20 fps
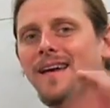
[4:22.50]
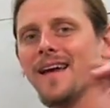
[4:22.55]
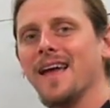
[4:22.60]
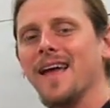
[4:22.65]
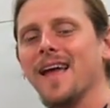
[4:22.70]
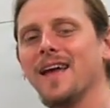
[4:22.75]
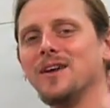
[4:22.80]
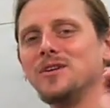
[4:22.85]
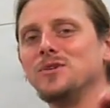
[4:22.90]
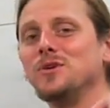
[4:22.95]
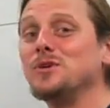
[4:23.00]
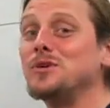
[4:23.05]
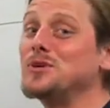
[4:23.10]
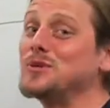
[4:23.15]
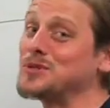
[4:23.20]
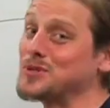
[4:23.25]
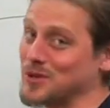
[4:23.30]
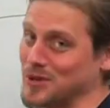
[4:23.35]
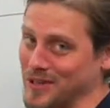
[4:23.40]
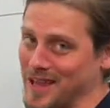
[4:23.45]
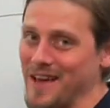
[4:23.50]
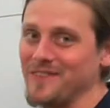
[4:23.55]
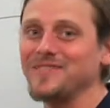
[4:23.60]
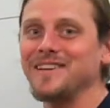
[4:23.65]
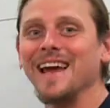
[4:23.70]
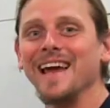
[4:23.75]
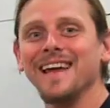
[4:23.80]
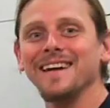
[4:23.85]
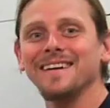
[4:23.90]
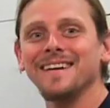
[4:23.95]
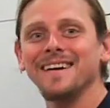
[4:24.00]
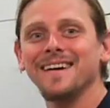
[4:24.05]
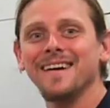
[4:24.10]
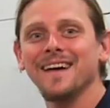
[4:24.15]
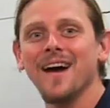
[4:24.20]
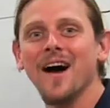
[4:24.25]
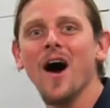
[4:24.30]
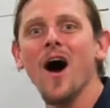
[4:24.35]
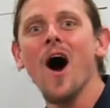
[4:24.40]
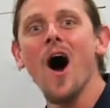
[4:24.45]
is you use your left hand.
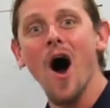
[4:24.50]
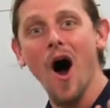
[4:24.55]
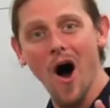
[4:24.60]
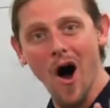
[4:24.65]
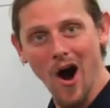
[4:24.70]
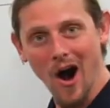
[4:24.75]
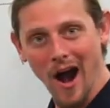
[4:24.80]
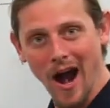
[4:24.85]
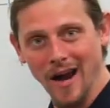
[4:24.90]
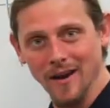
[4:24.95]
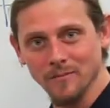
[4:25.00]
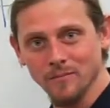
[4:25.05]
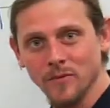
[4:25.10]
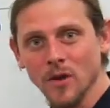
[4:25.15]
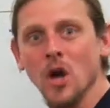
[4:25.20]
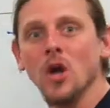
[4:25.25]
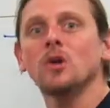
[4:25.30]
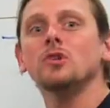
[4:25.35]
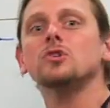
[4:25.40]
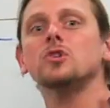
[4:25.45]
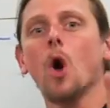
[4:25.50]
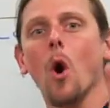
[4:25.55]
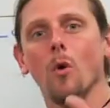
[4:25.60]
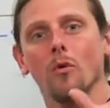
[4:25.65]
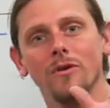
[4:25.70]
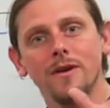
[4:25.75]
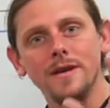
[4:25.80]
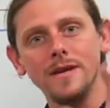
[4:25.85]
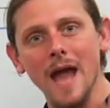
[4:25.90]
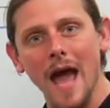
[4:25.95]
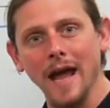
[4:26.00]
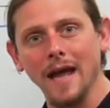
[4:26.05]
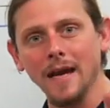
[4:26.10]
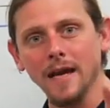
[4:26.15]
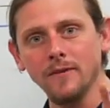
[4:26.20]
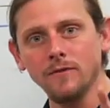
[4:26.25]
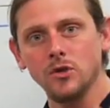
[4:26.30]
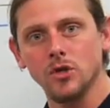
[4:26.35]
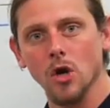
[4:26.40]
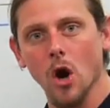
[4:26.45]
All right? So
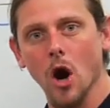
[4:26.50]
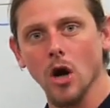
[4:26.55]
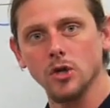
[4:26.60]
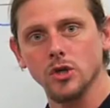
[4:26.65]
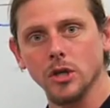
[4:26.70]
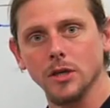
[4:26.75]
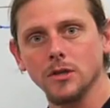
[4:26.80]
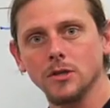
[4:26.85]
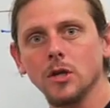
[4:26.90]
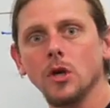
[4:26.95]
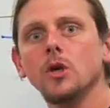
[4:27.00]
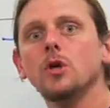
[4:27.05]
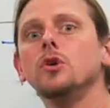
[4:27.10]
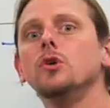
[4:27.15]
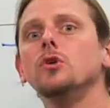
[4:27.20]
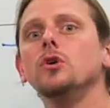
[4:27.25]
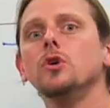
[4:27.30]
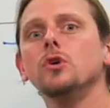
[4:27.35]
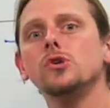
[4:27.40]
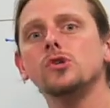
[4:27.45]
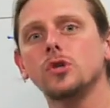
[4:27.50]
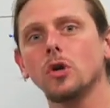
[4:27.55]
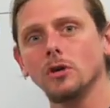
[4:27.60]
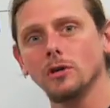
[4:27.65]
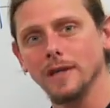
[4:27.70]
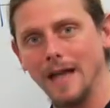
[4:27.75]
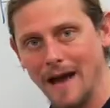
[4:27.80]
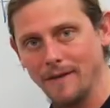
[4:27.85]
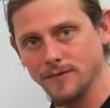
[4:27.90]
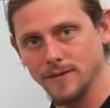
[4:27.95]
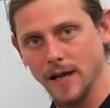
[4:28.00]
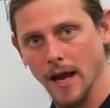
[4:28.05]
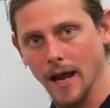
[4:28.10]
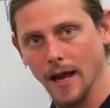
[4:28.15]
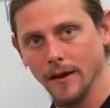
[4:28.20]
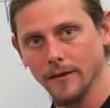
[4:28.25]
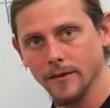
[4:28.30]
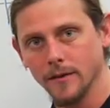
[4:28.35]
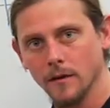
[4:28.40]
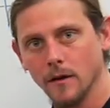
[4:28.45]
negative charges, you use your left
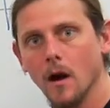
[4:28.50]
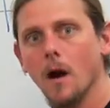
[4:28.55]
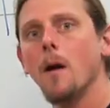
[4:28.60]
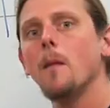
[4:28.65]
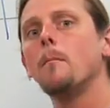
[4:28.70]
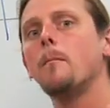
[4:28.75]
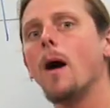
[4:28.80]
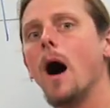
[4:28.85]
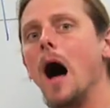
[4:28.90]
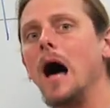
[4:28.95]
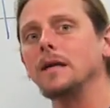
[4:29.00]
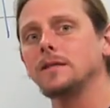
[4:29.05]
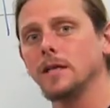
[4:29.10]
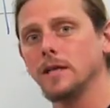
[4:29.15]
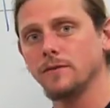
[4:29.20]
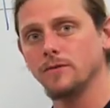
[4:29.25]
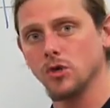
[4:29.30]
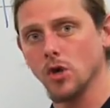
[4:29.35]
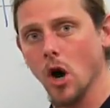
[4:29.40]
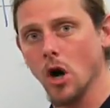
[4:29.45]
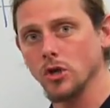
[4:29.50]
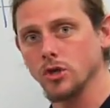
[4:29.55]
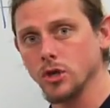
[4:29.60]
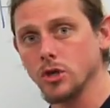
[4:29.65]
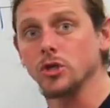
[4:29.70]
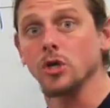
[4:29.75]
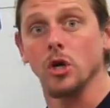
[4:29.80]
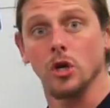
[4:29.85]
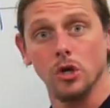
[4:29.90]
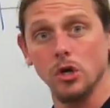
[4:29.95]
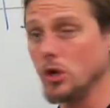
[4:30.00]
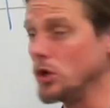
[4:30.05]
hand. Positive charges, you